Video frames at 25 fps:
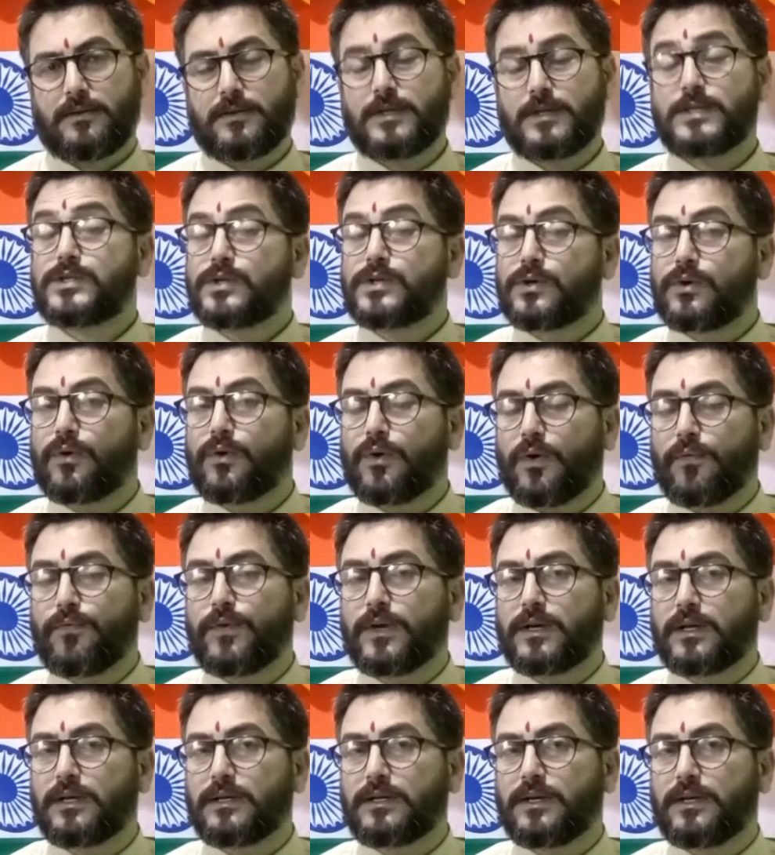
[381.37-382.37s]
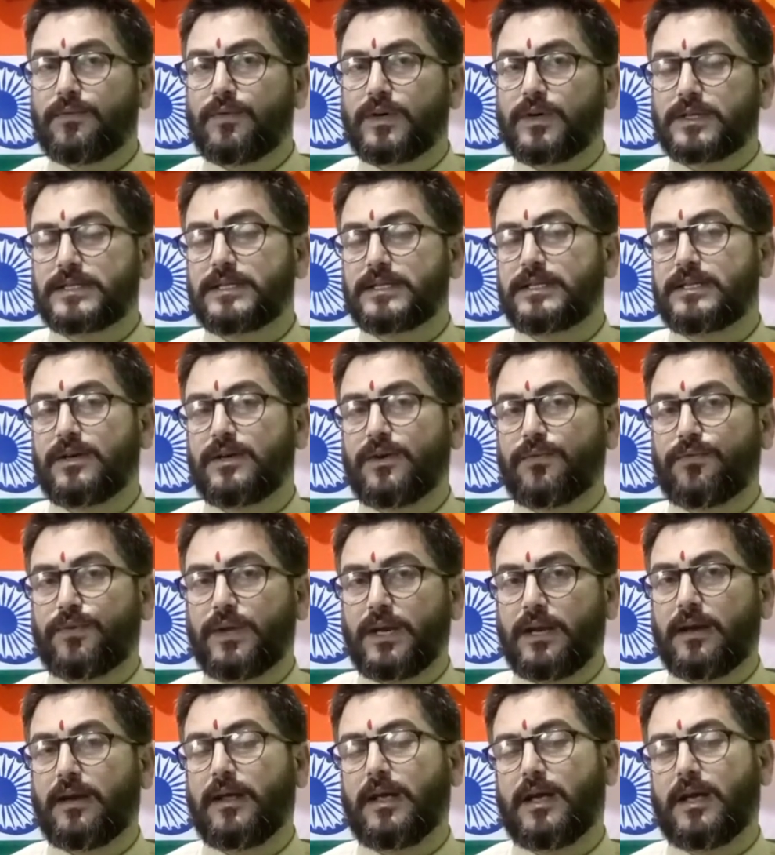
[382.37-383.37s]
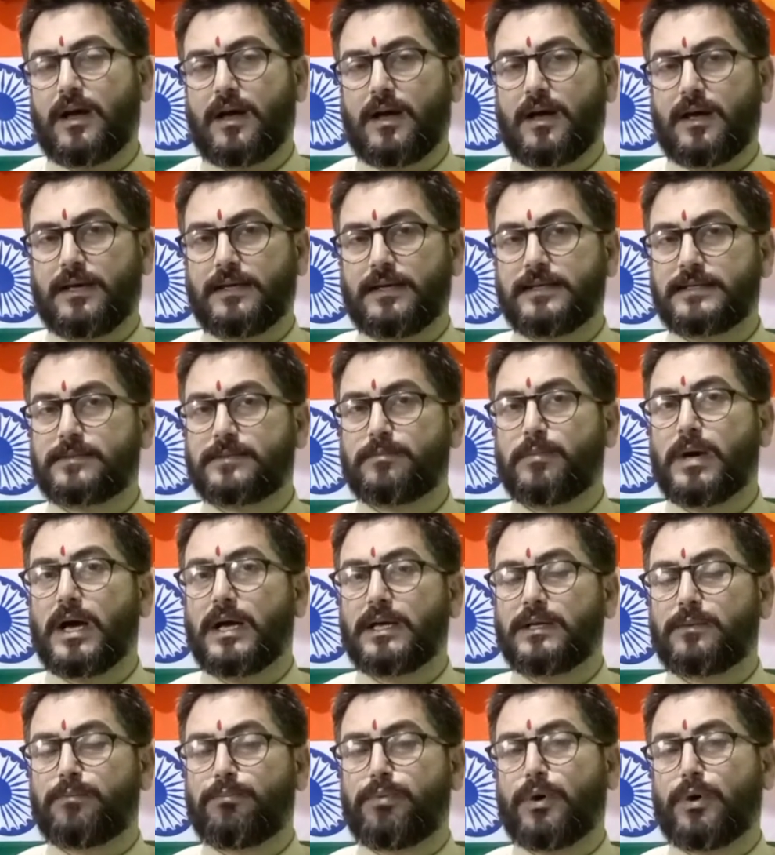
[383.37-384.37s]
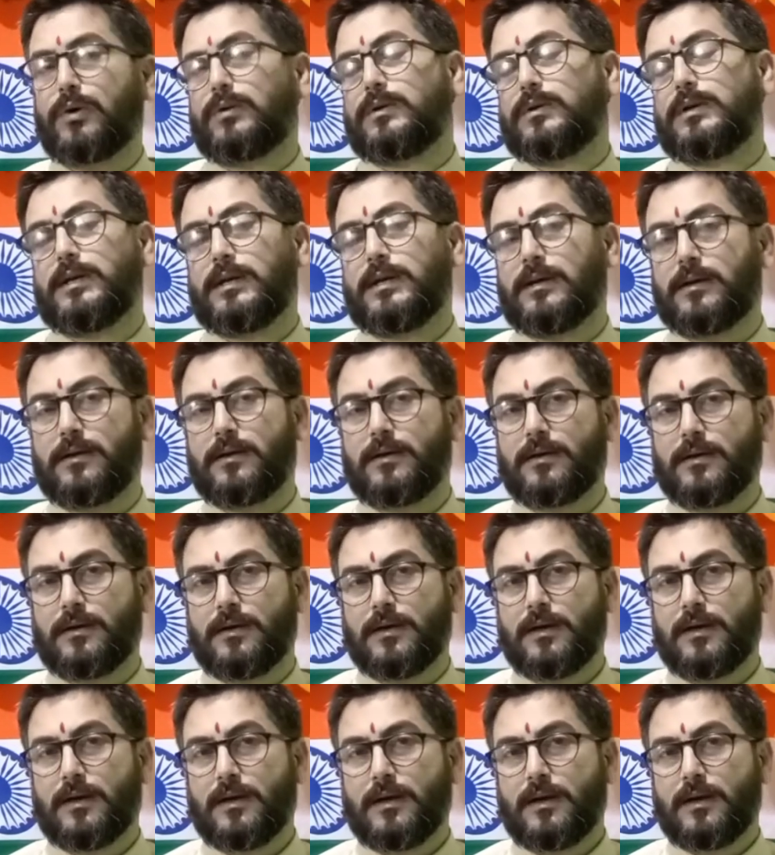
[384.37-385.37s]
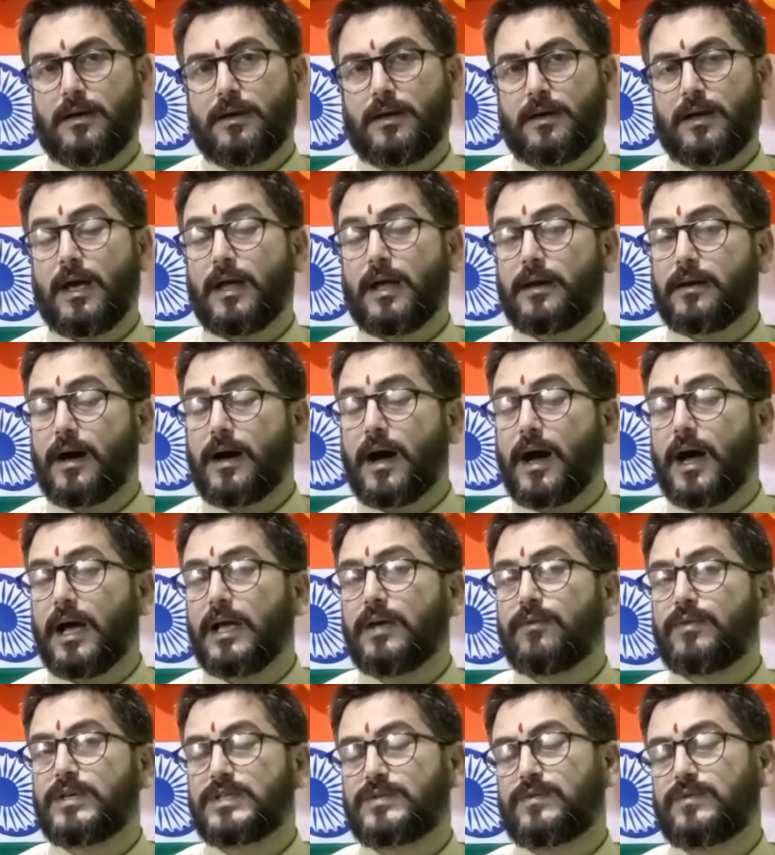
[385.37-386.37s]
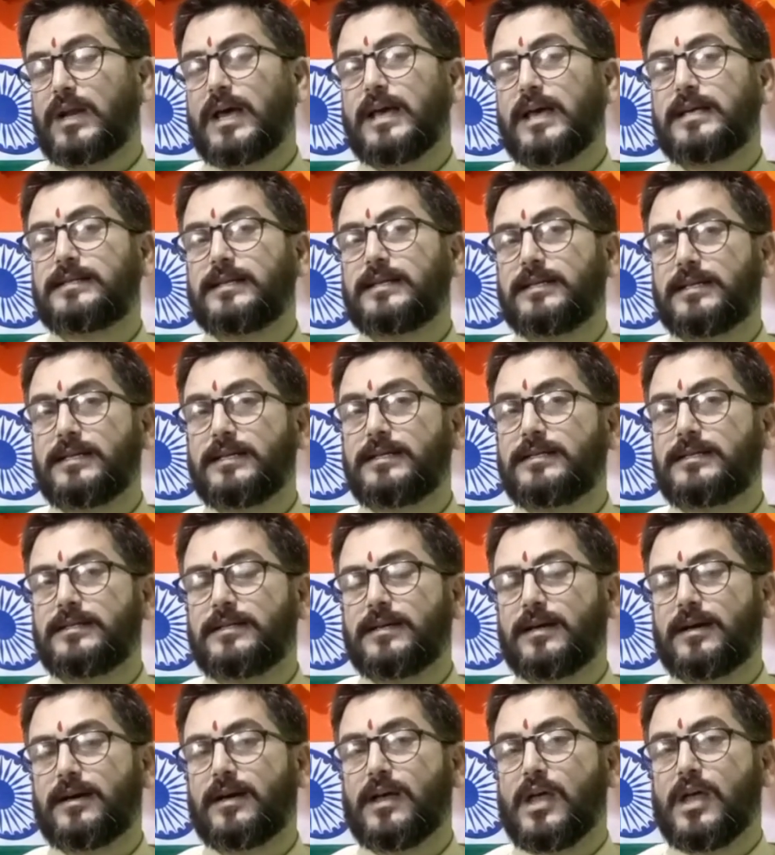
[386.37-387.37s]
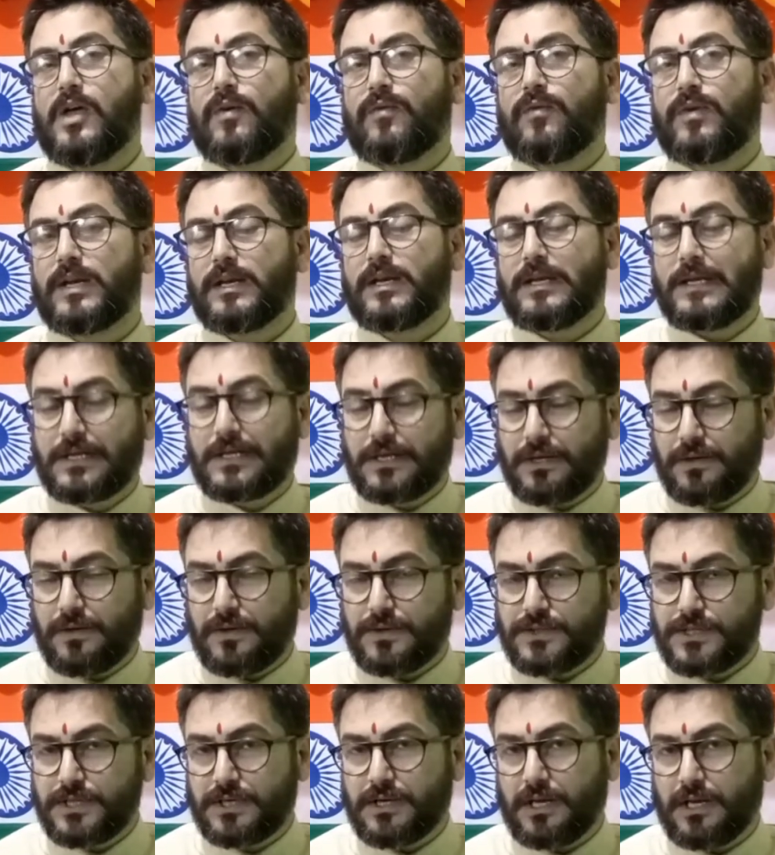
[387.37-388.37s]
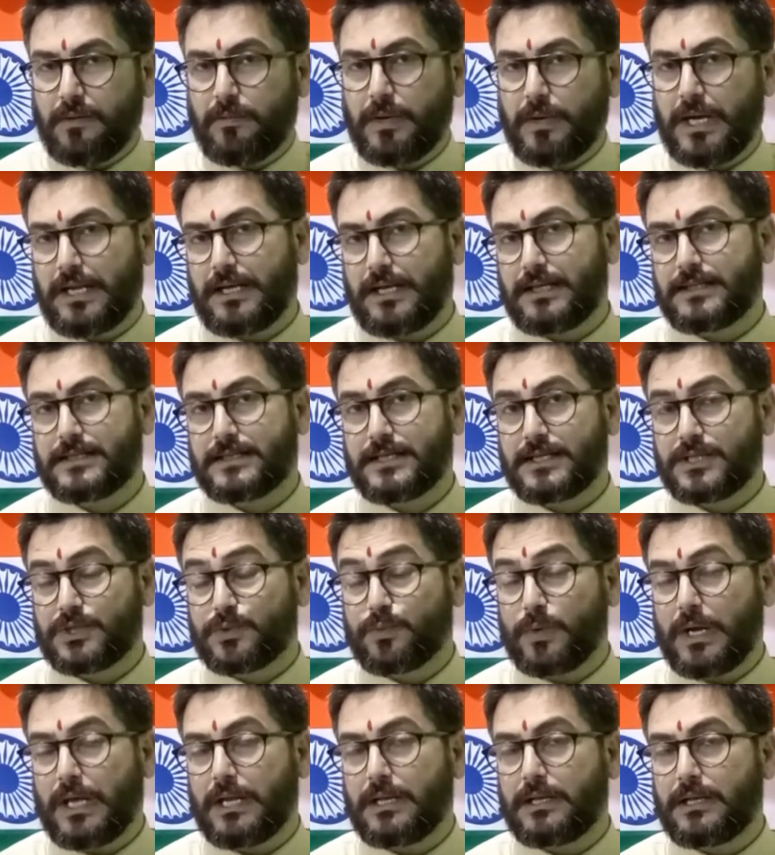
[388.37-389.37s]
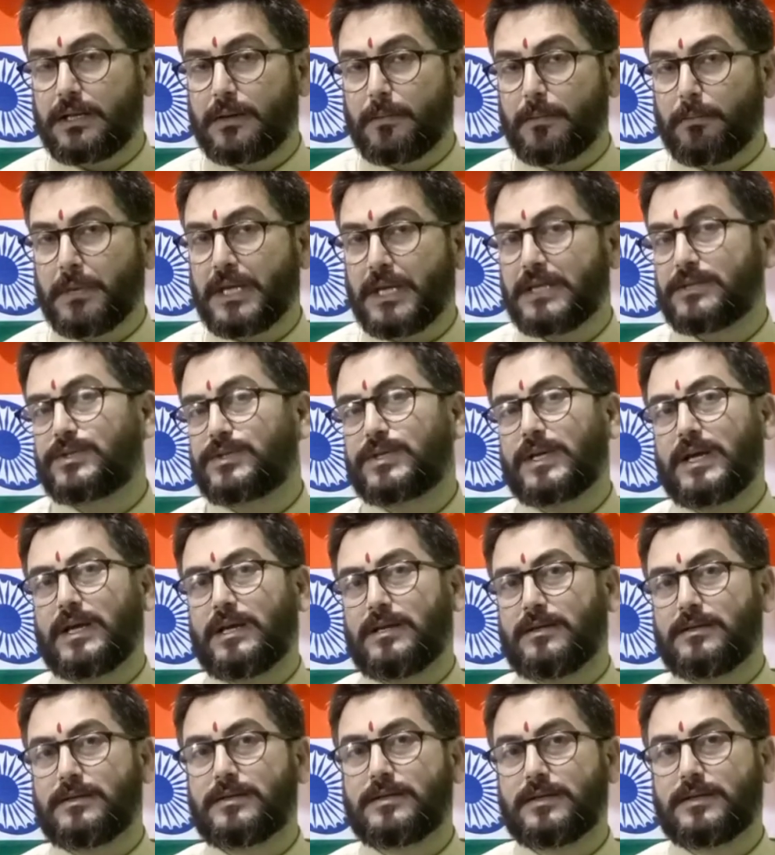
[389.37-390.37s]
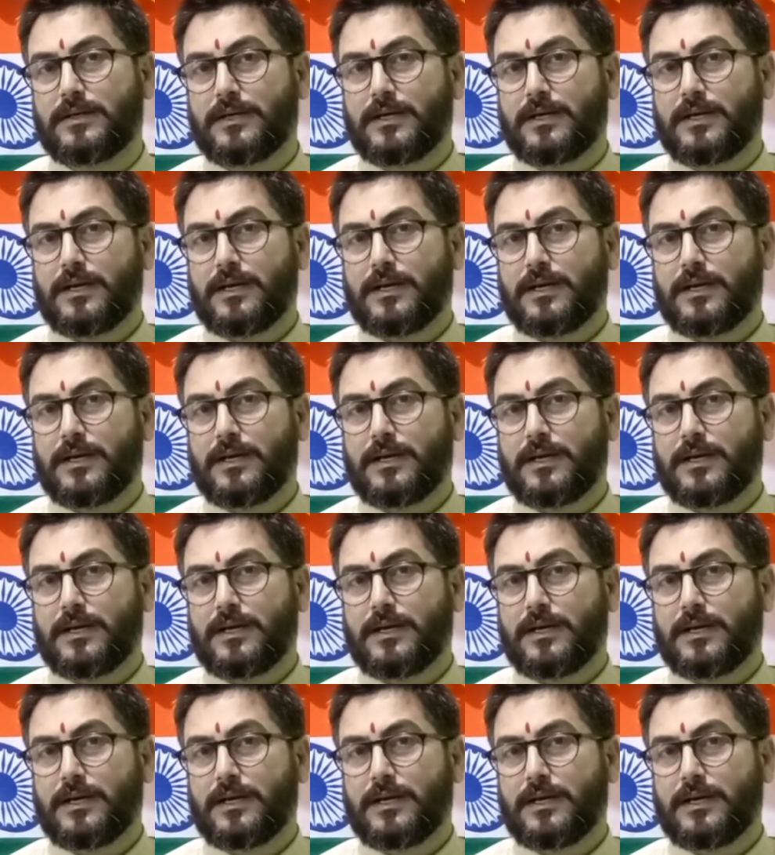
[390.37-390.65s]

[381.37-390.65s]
The geographical diversity of India is mind-boggling, and I visualize an India where ecological balance is well maintained.